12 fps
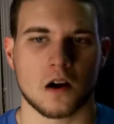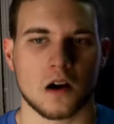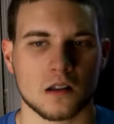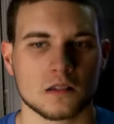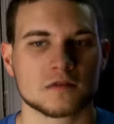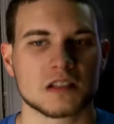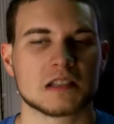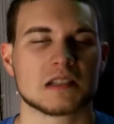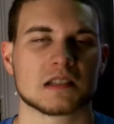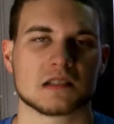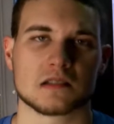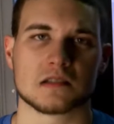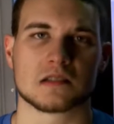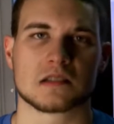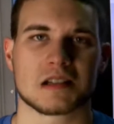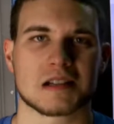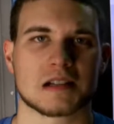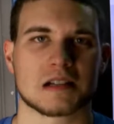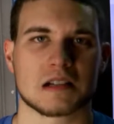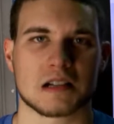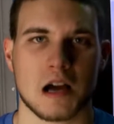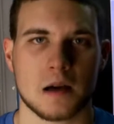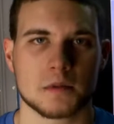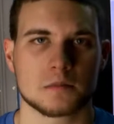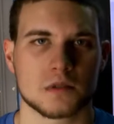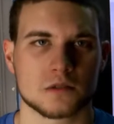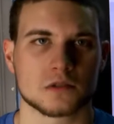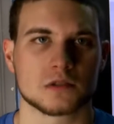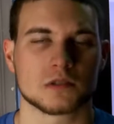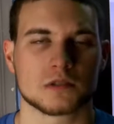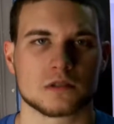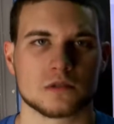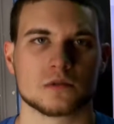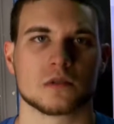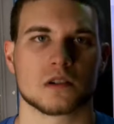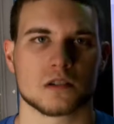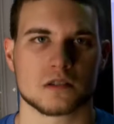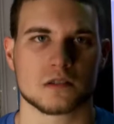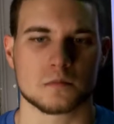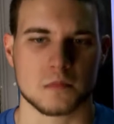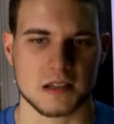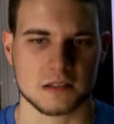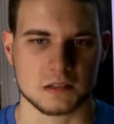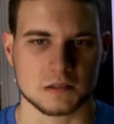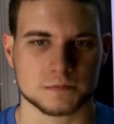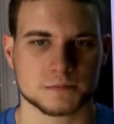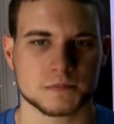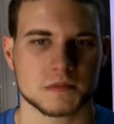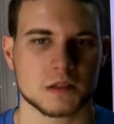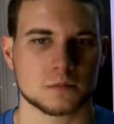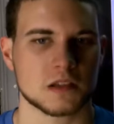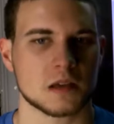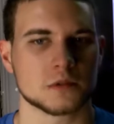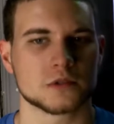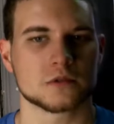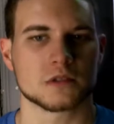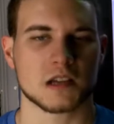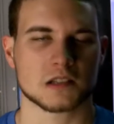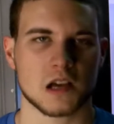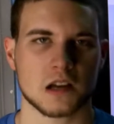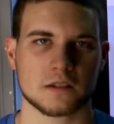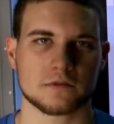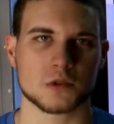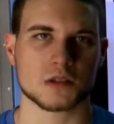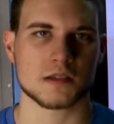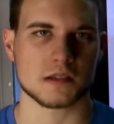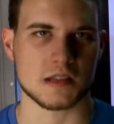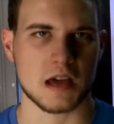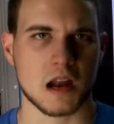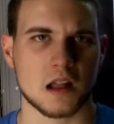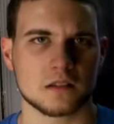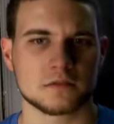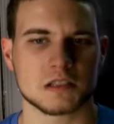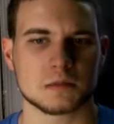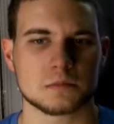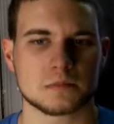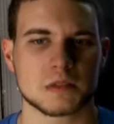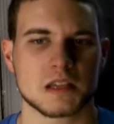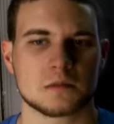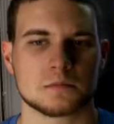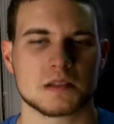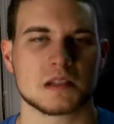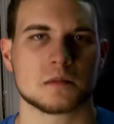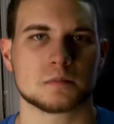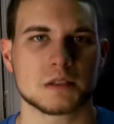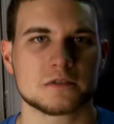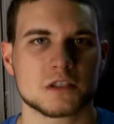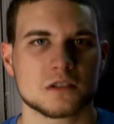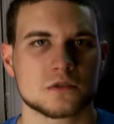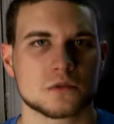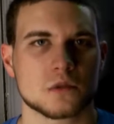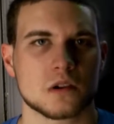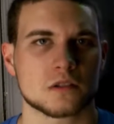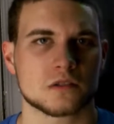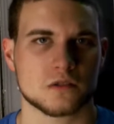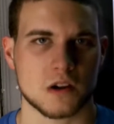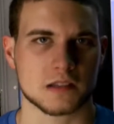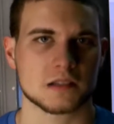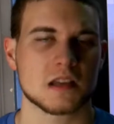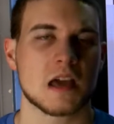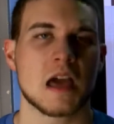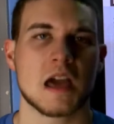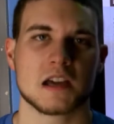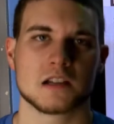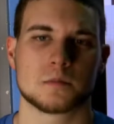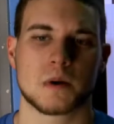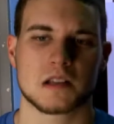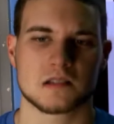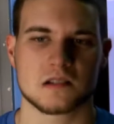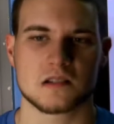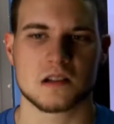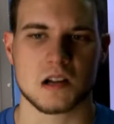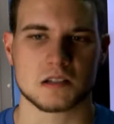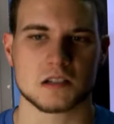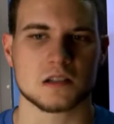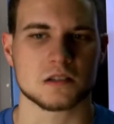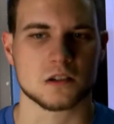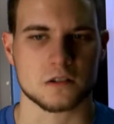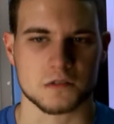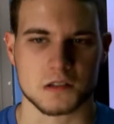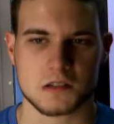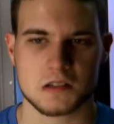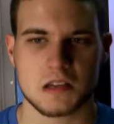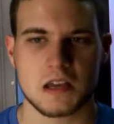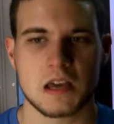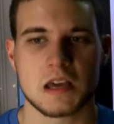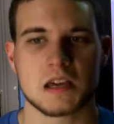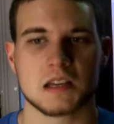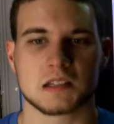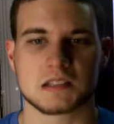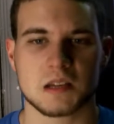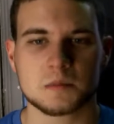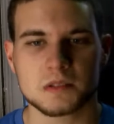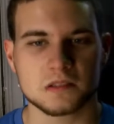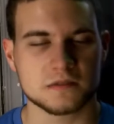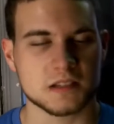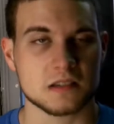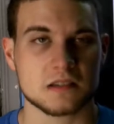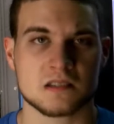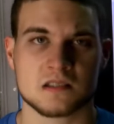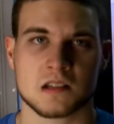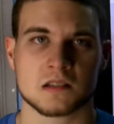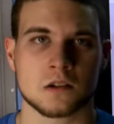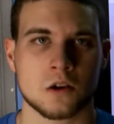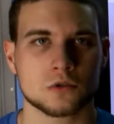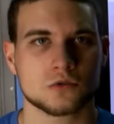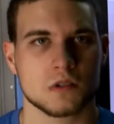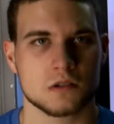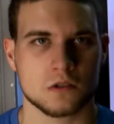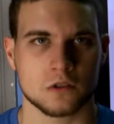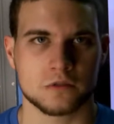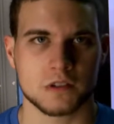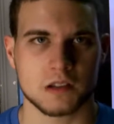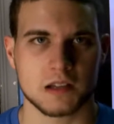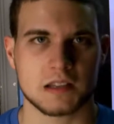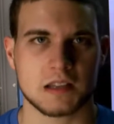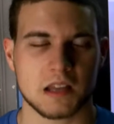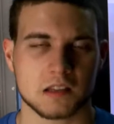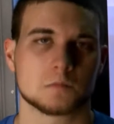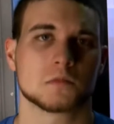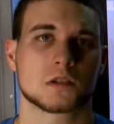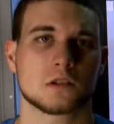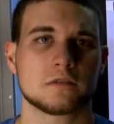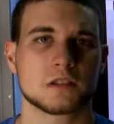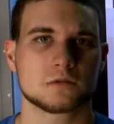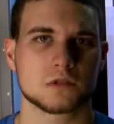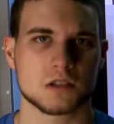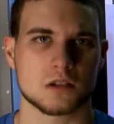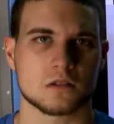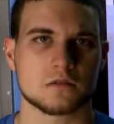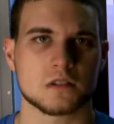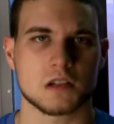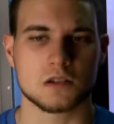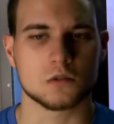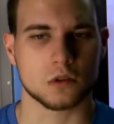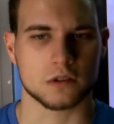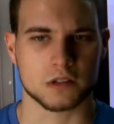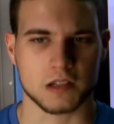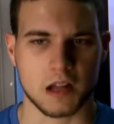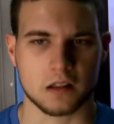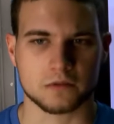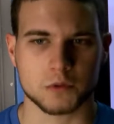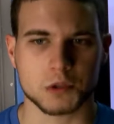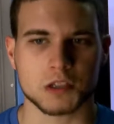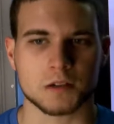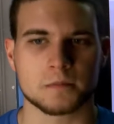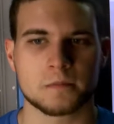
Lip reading: Olivine is a common mineral to Earth's mantle. Sometimes through tectonic forces, that olivine can be uplifted through Earth's crust and deposited onto the surface. An example of this is at the Coast Range Ophiolite at the McLaughlin Reserve in Northern California.